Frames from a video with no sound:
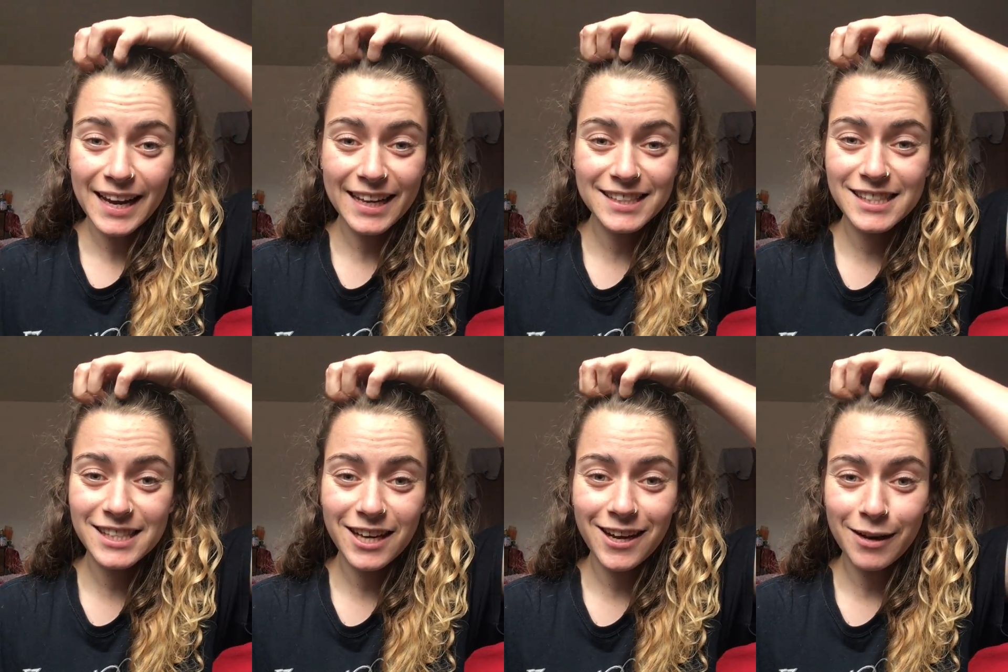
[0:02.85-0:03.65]
It's
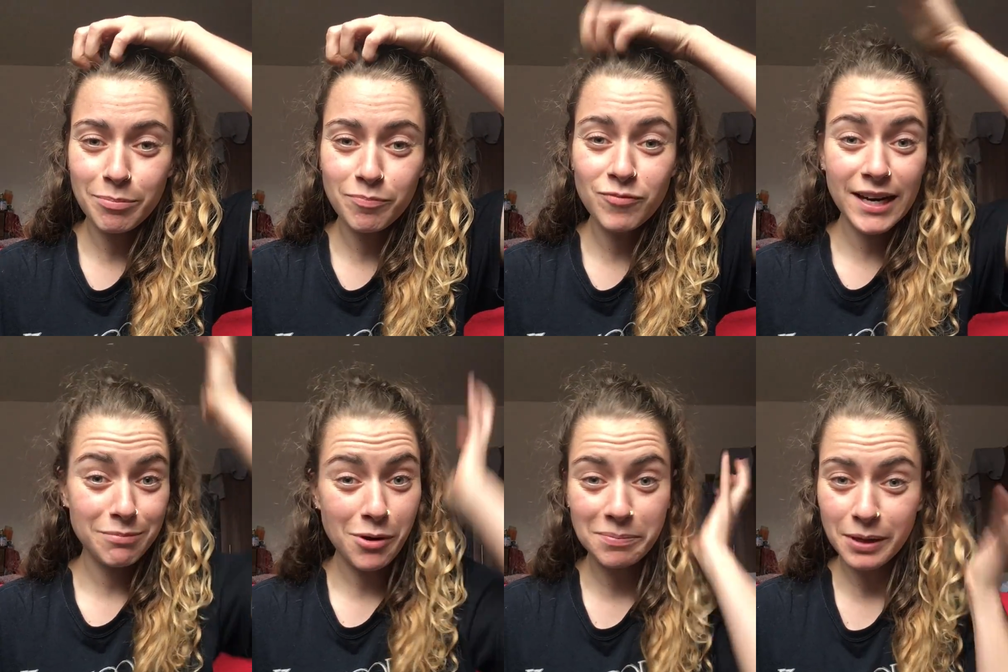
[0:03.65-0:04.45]
a really
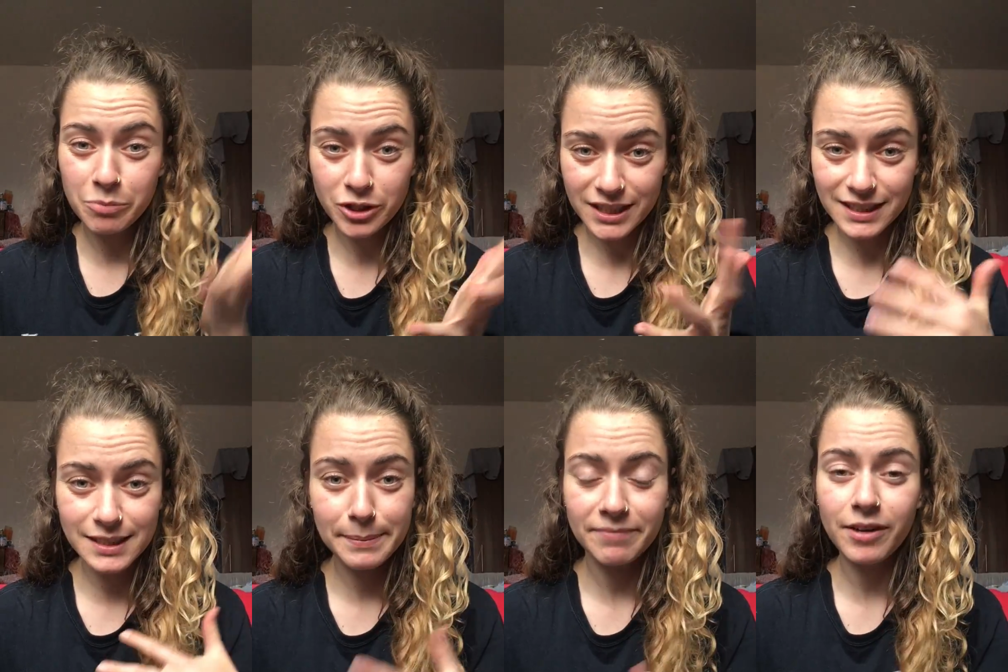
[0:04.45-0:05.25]
popular product
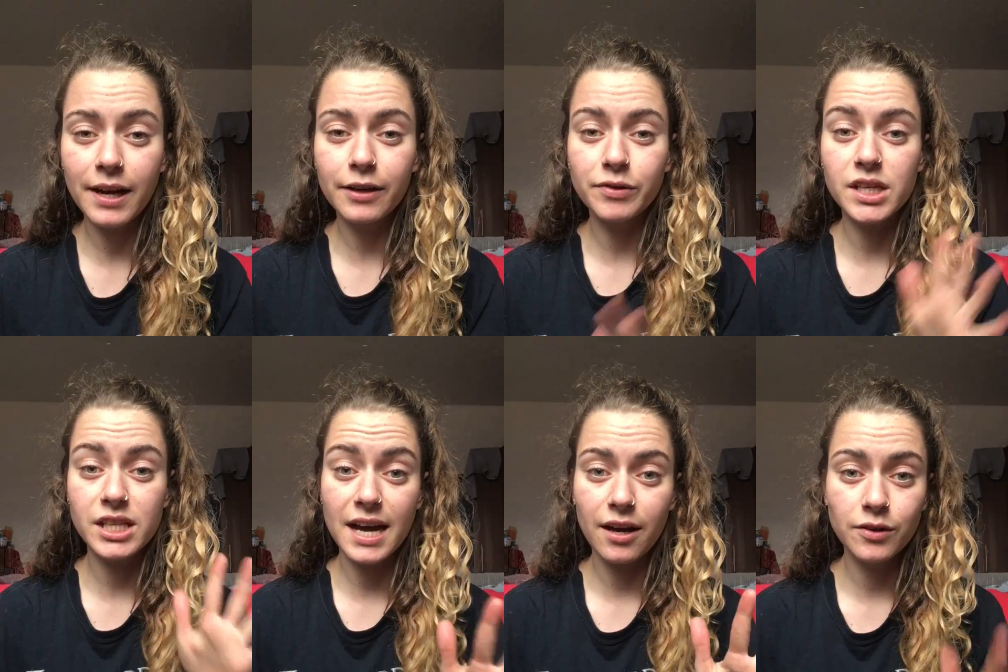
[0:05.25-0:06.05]
that's been flying off the
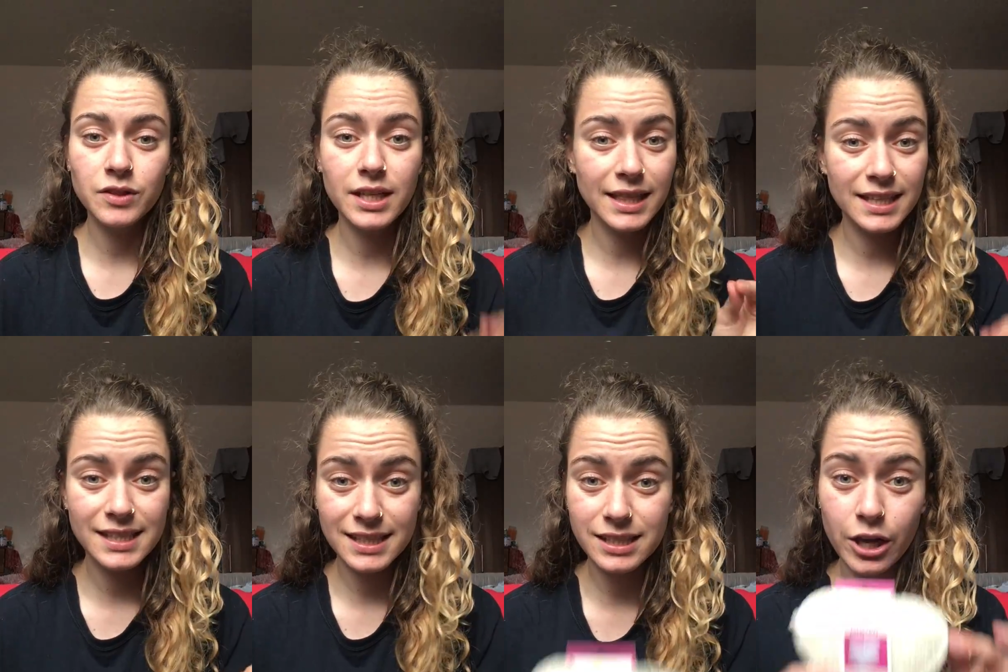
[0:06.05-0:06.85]
shelves.
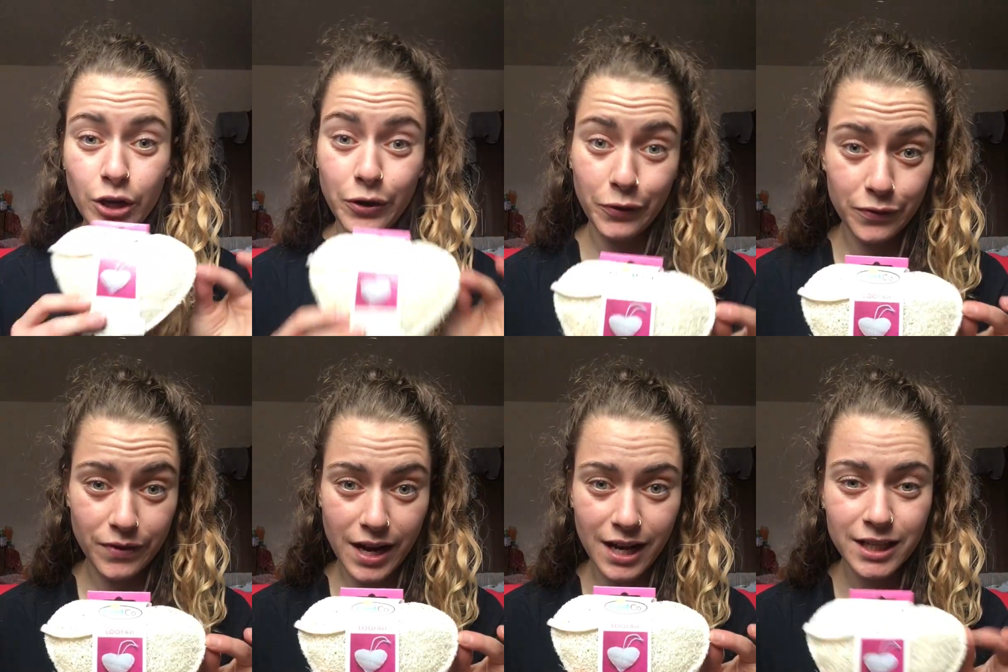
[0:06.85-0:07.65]
This is a
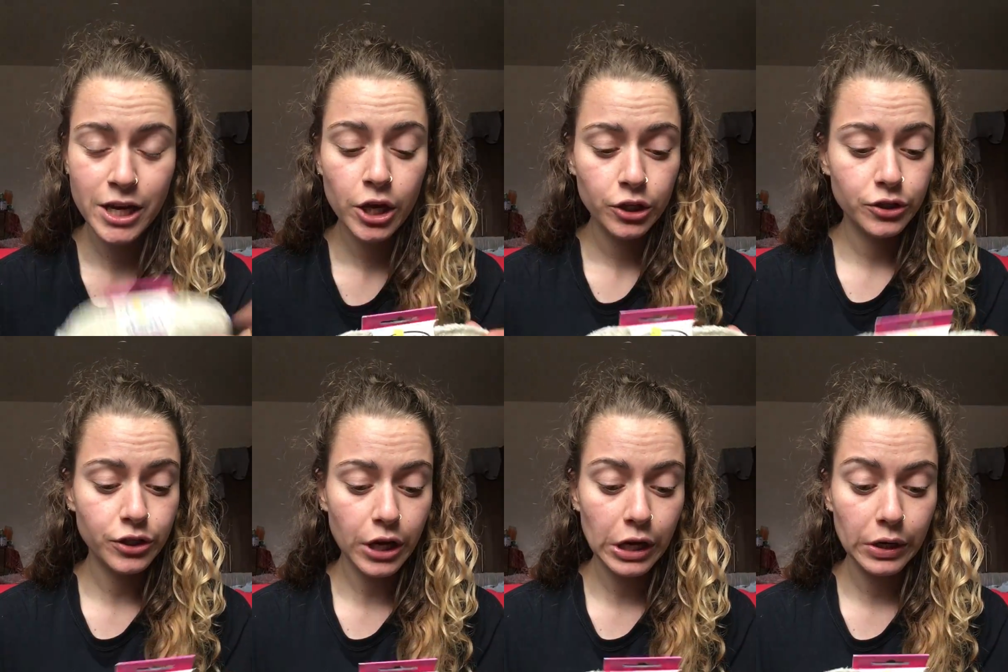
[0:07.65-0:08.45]
loofah.
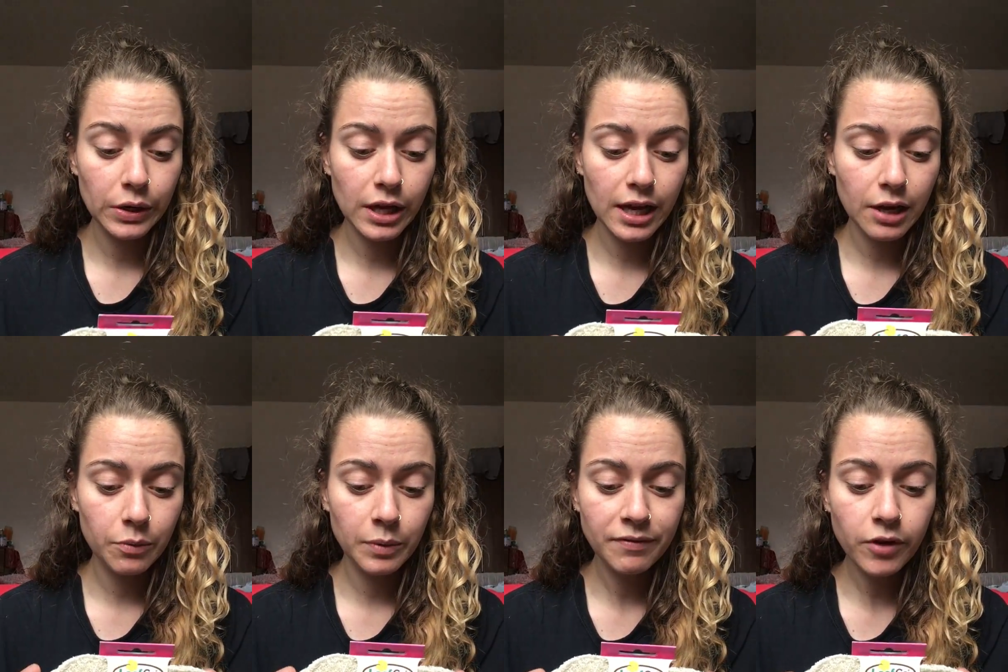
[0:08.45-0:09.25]
So
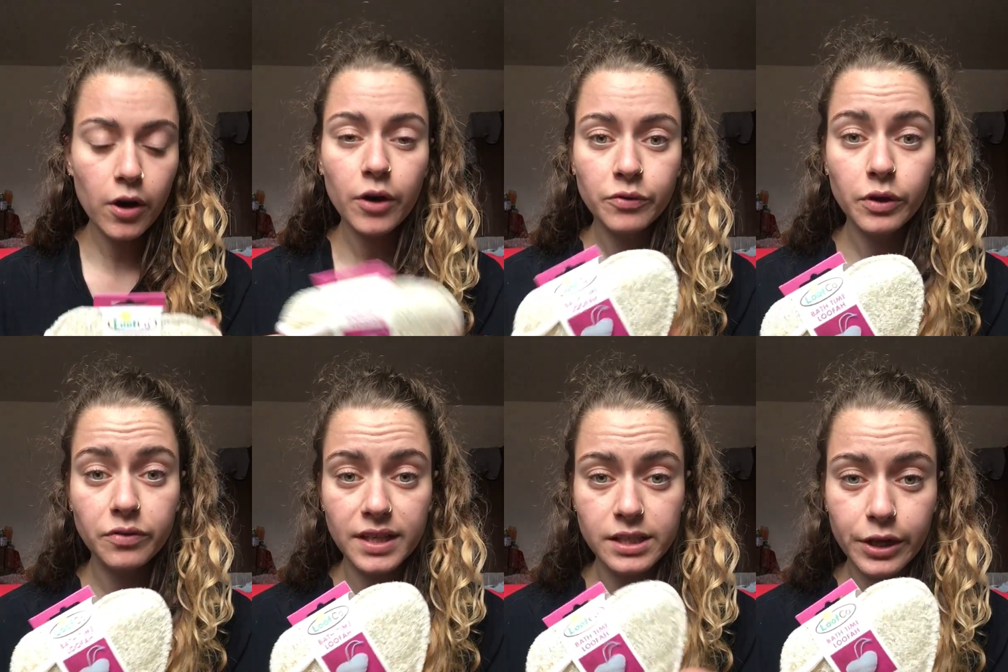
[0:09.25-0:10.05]
we've got a few
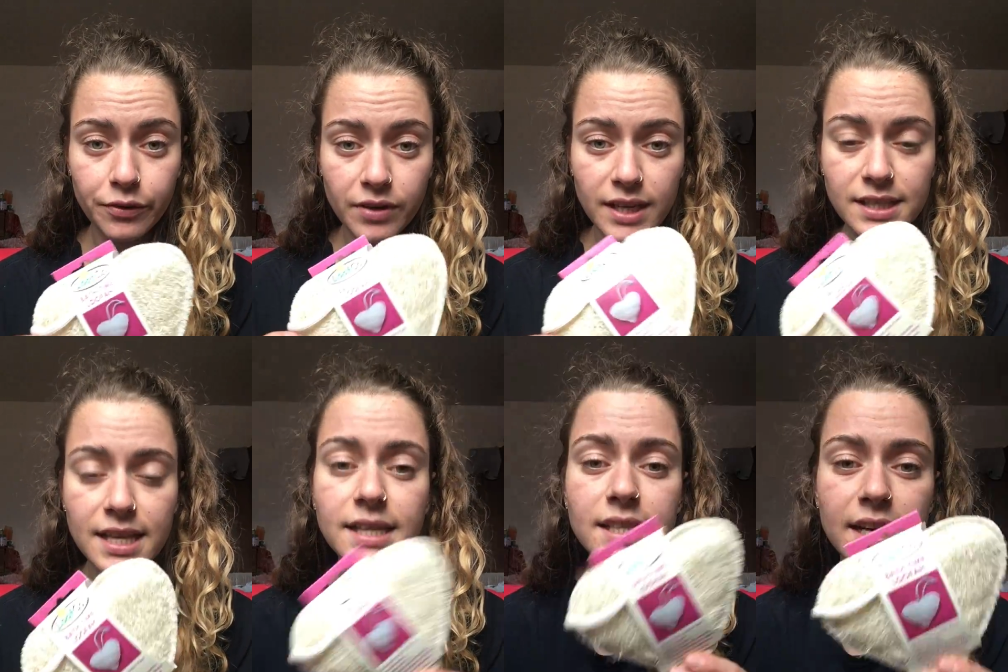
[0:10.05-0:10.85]
of these loofahs.
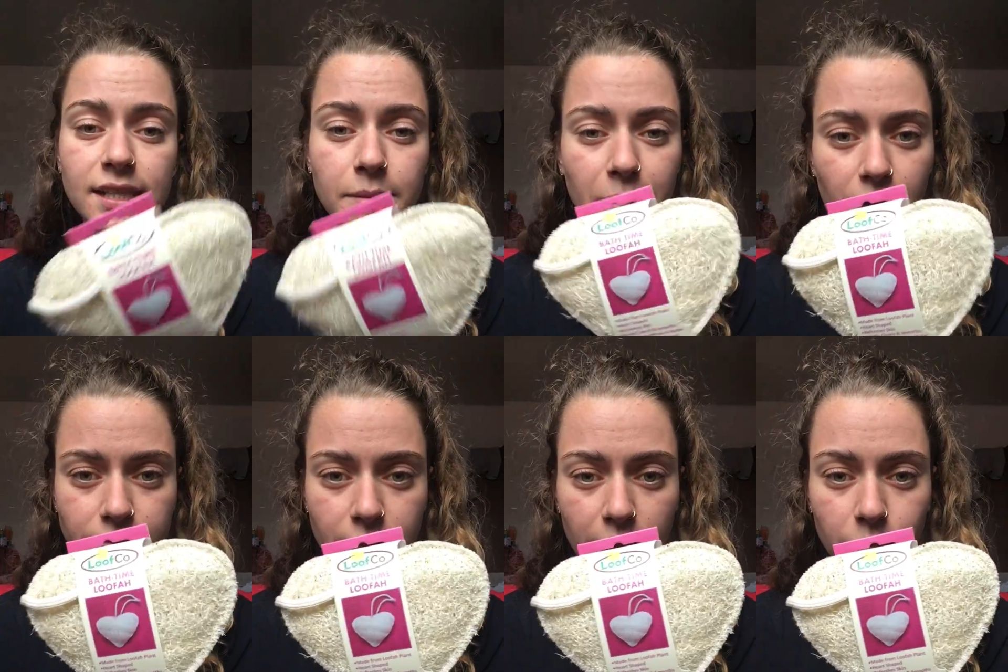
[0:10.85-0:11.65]
This is a
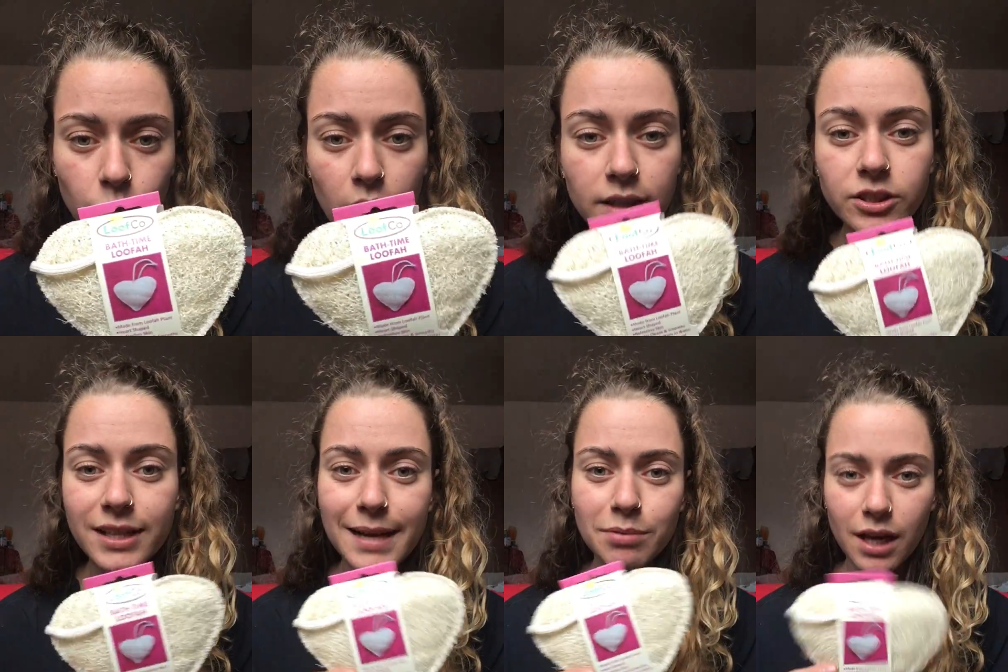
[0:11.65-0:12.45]
bath time one,
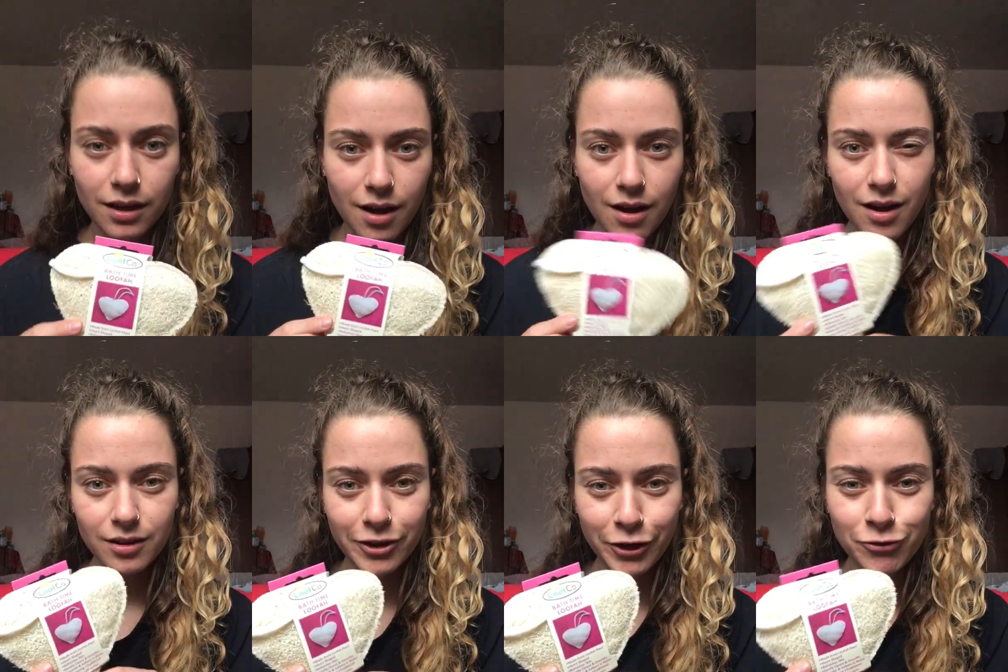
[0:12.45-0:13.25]
shaped like a
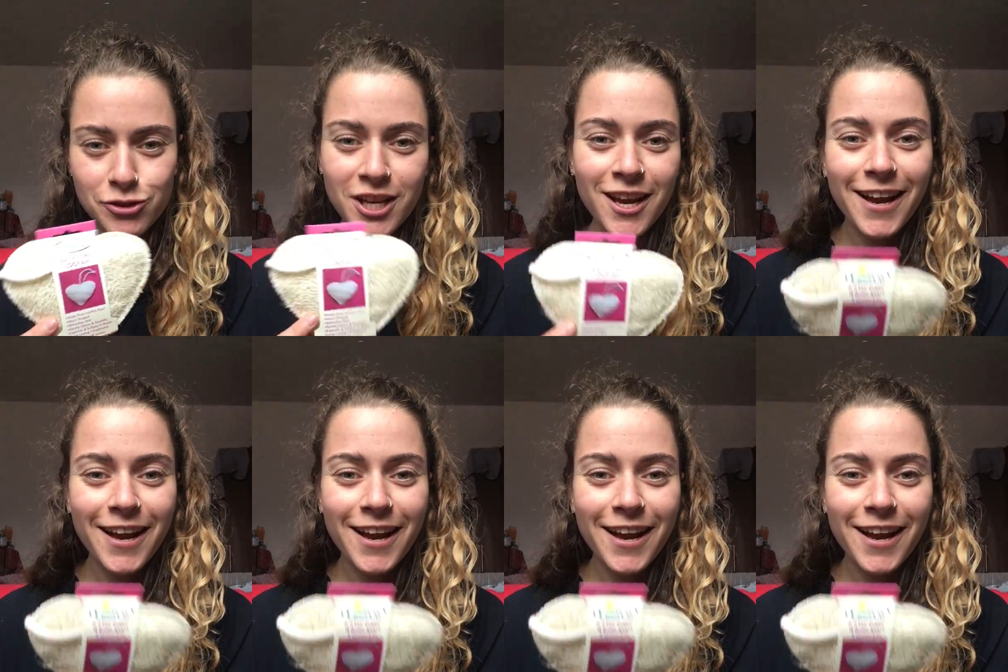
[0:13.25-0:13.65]
heart, cute.